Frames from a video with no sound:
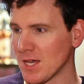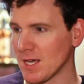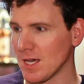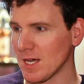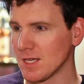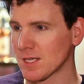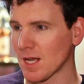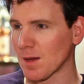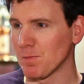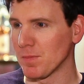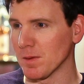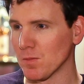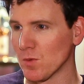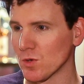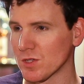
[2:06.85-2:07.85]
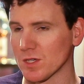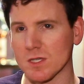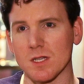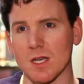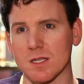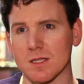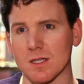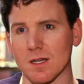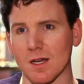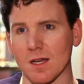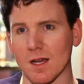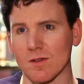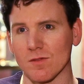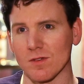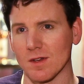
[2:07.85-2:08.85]
He's had a bit more success than I
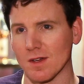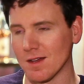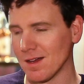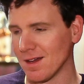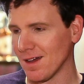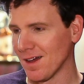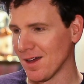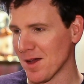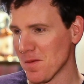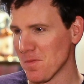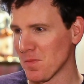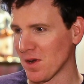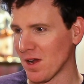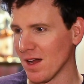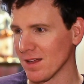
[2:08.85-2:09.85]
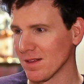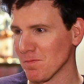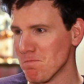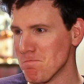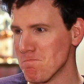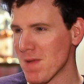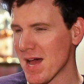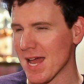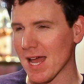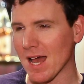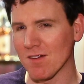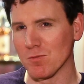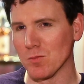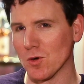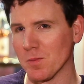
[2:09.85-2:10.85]
have, but I may
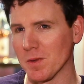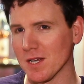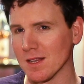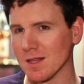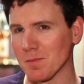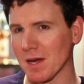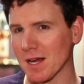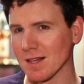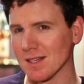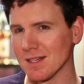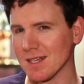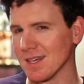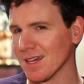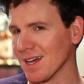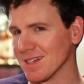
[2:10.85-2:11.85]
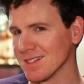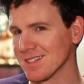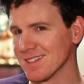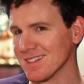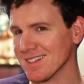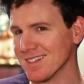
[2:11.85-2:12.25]
have more money in the bank than he has.